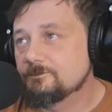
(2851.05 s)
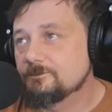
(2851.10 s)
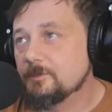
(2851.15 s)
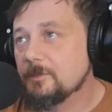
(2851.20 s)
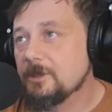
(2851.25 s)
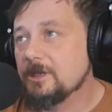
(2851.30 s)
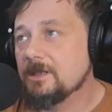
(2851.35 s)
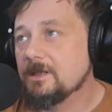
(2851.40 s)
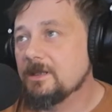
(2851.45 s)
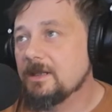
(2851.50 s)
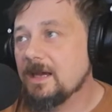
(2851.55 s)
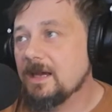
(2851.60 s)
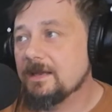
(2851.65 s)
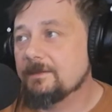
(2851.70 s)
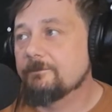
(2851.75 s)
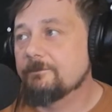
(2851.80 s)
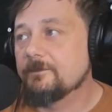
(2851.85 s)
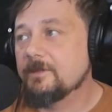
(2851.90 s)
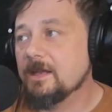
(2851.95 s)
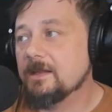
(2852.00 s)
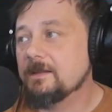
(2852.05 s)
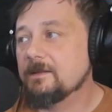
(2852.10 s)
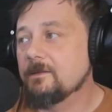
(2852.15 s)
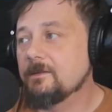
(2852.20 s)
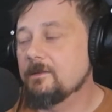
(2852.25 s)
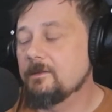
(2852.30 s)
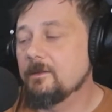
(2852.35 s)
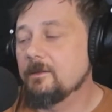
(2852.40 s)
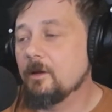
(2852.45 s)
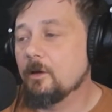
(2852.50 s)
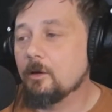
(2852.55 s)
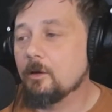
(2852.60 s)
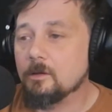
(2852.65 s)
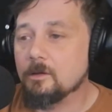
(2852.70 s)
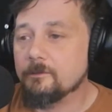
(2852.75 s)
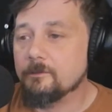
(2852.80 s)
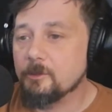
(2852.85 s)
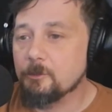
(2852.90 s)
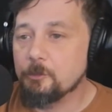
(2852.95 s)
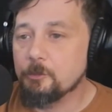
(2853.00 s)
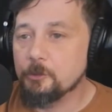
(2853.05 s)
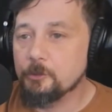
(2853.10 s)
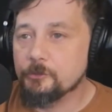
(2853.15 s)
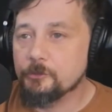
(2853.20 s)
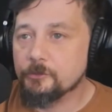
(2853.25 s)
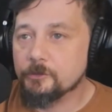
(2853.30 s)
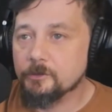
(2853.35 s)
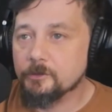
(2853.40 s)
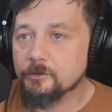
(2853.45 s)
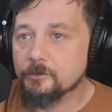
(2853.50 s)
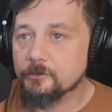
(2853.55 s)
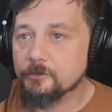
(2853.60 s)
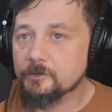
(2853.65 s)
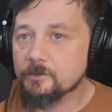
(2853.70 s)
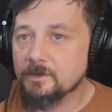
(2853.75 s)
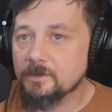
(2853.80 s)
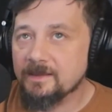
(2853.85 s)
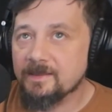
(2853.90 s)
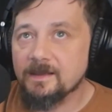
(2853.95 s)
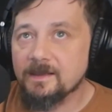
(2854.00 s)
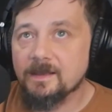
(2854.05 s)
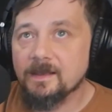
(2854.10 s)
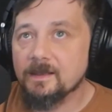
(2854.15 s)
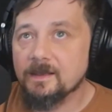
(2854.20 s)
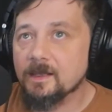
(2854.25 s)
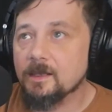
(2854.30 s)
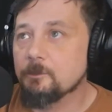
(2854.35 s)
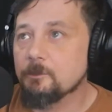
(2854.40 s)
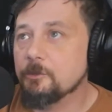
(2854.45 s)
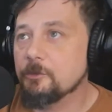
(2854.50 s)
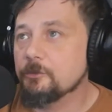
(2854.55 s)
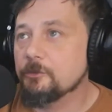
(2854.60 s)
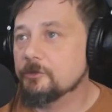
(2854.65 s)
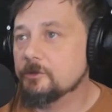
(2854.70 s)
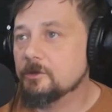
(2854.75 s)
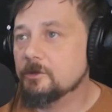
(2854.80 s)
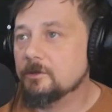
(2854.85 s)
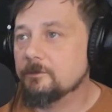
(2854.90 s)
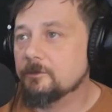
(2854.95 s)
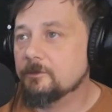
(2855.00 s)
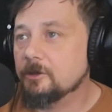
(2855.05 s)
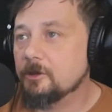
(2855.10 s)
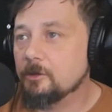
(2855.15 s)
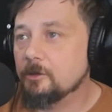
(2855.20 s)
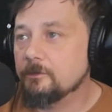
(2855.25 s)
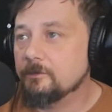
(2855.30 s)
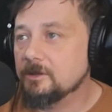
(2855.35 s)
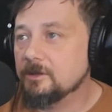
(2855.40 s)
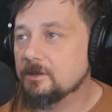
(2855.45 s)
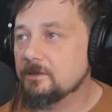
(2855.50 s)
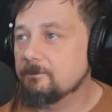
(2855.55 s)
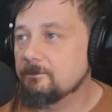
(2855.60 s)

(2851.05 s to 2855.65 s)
but I've gotten all of the boosters. I think I got a booster for COVID